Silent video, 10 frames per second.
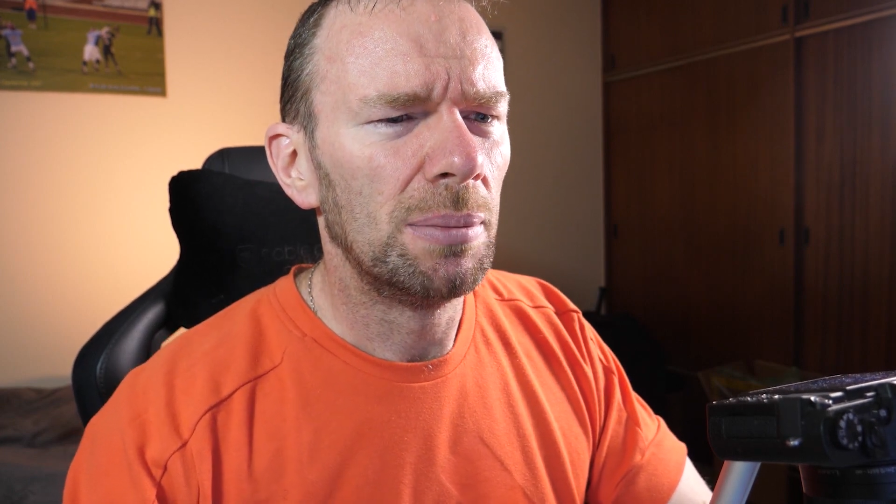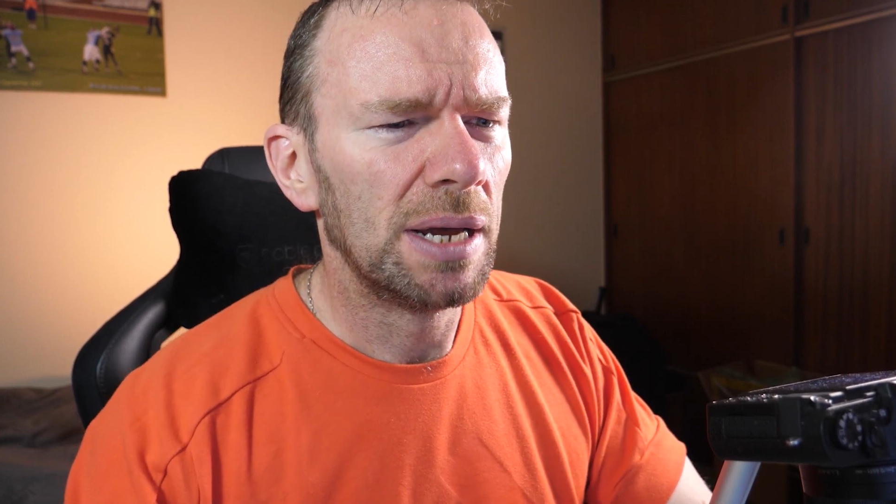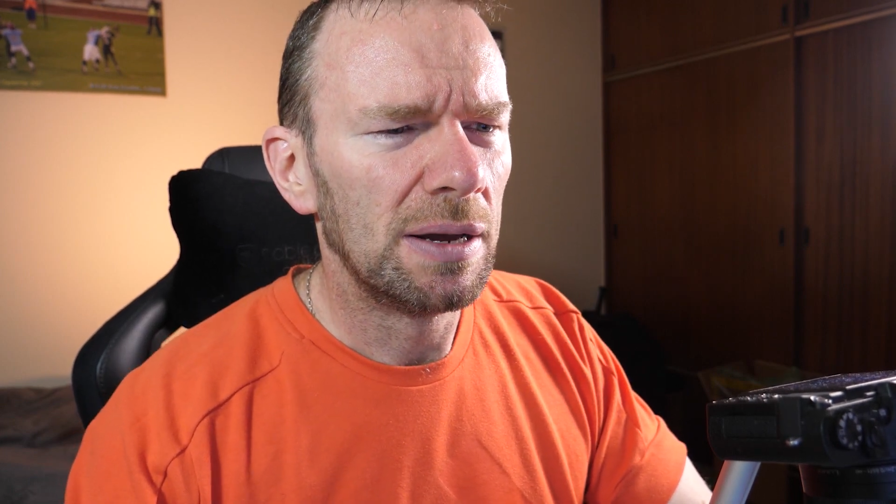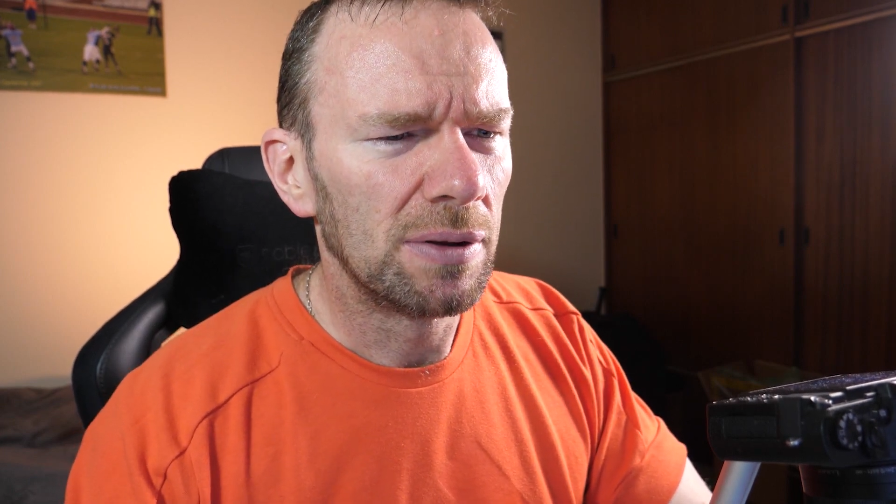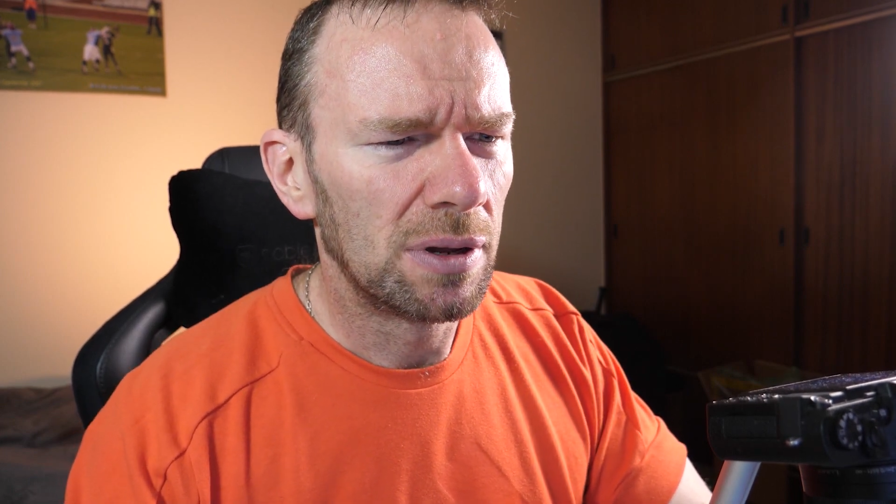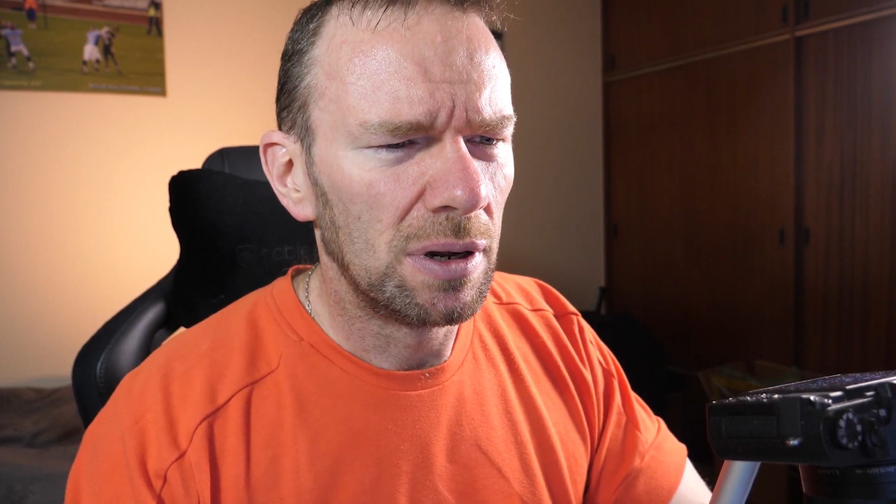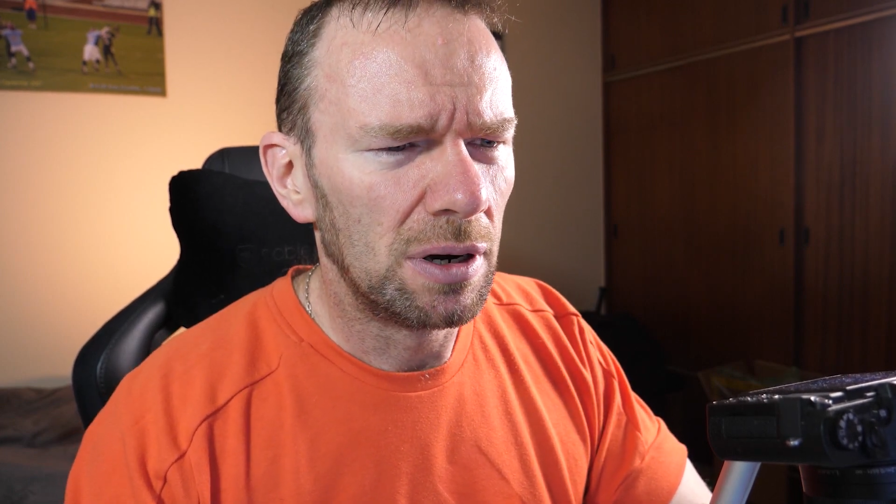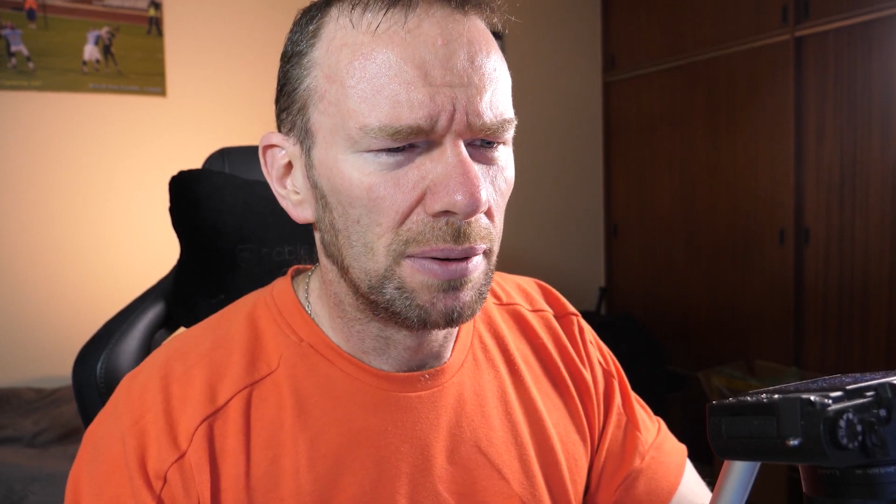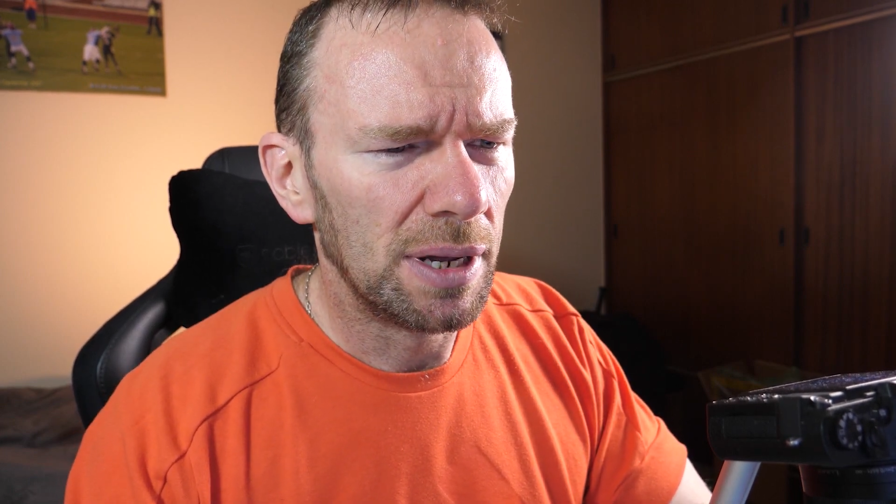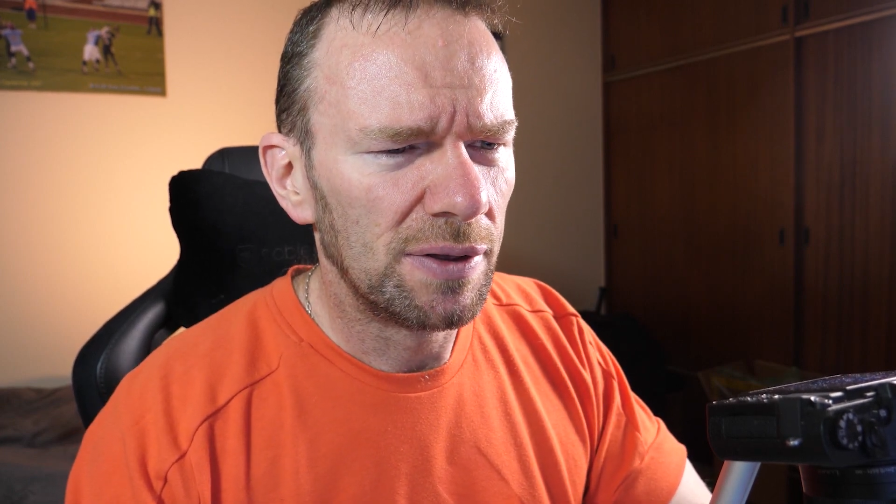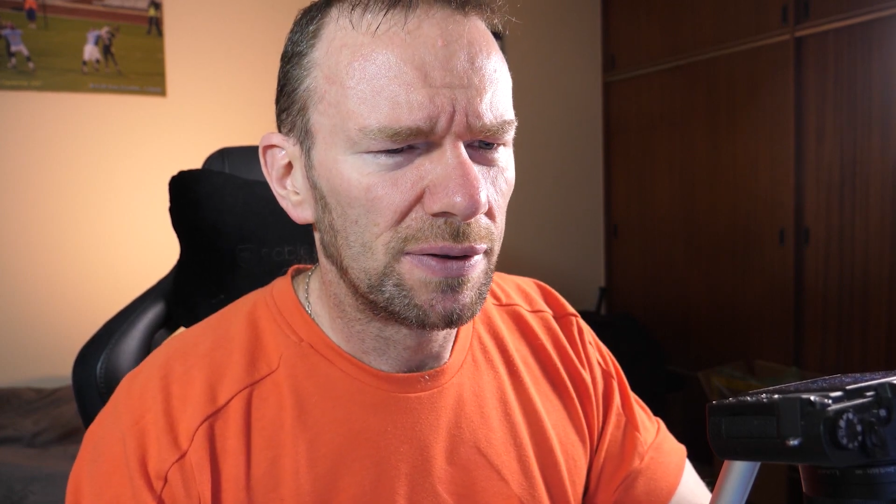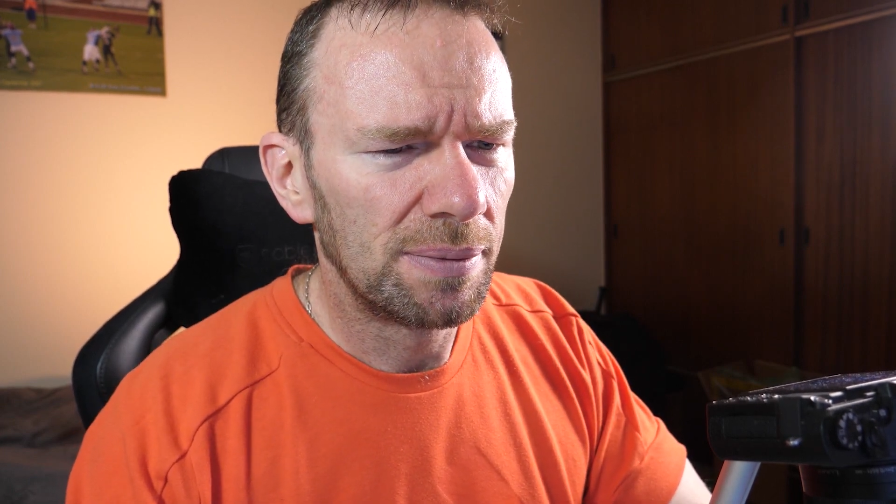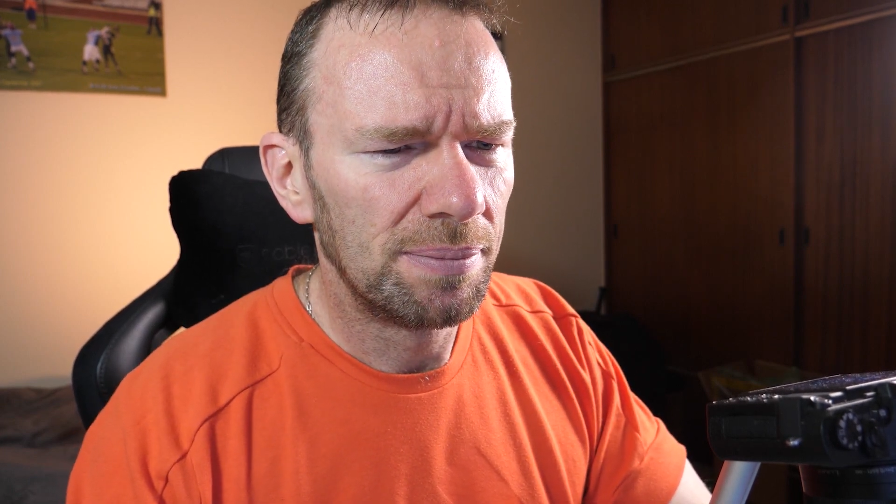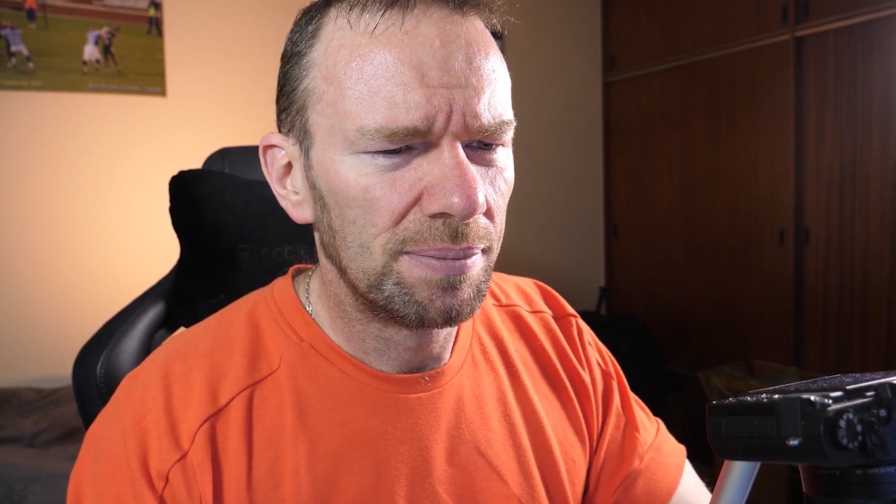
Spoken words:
about ColorOS?